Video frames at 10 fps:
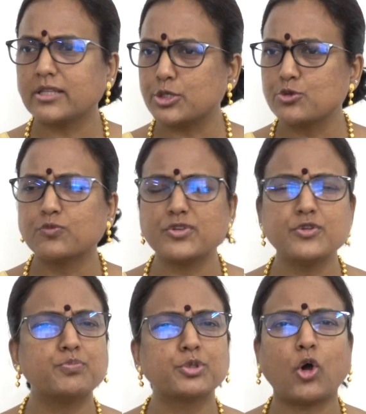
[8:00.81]
that you
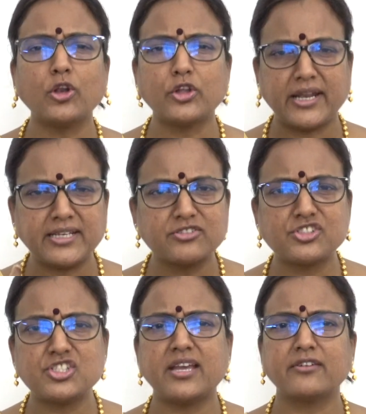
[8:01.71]
put all your
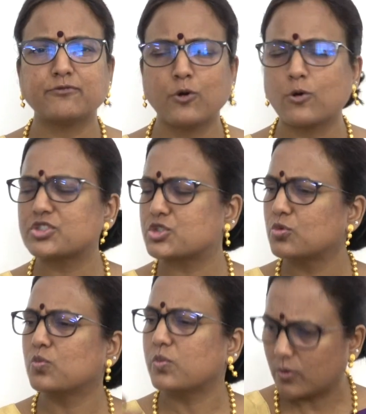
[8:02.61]
energy and force to
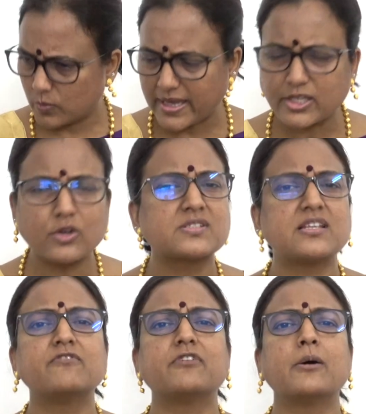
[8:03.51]
wake
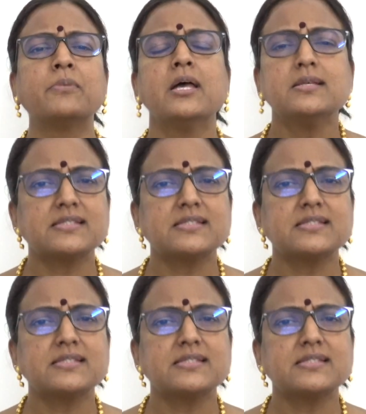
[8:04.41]
yourself up.